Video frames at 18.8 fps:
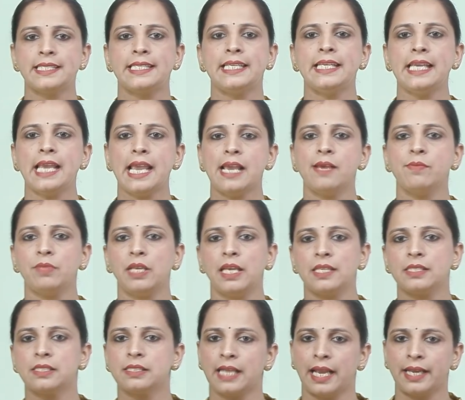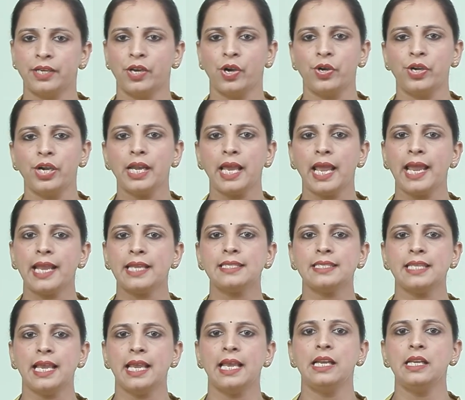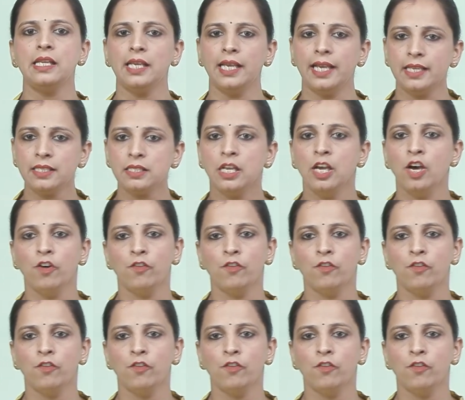CM is 900, XL is